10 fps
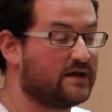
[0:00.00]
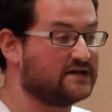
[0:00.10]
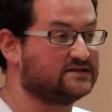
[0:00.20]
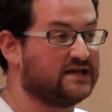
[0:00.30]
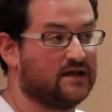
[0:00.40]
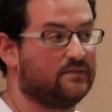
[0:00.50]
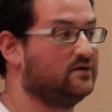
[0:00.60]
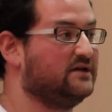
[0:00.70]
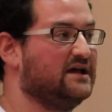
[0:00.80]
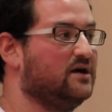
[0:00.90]
past the camp and
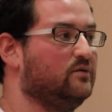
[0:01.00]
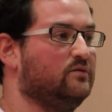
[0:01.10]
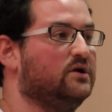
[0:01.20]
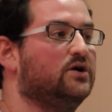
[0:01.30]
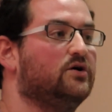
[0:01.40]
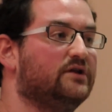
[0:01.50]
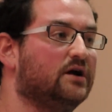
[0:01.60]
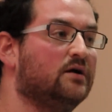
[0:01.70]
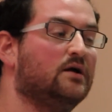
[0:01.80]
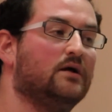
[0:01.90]
go, yeah, I don't want to go
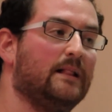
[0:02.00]
there.